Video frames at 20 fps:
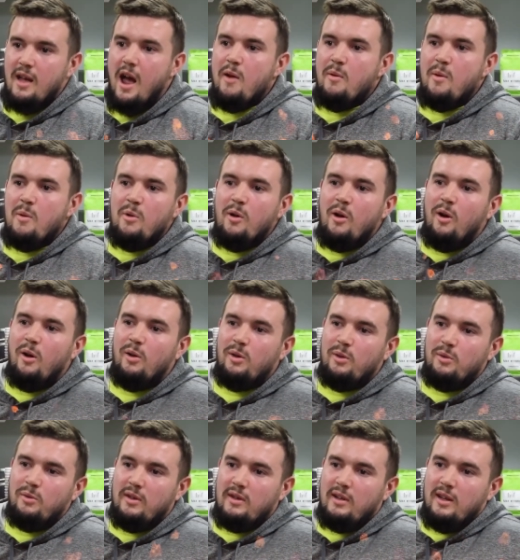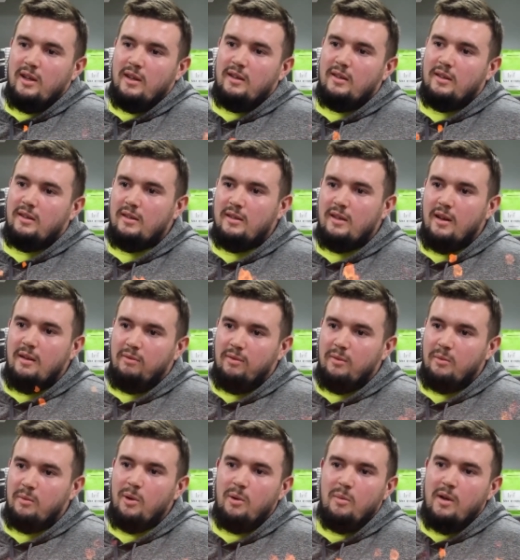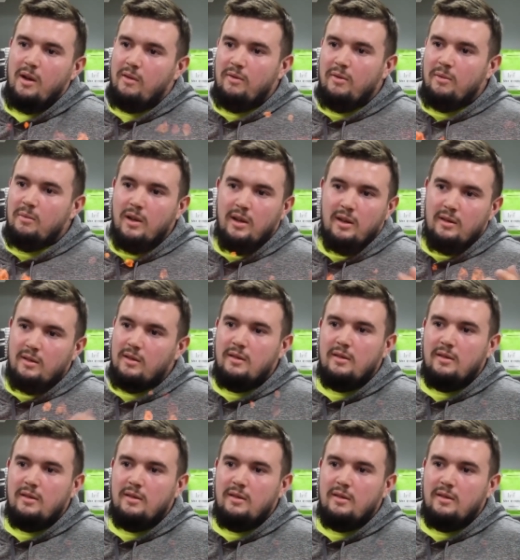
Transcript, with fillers: I remember all the ridiculous stuff from going back from like.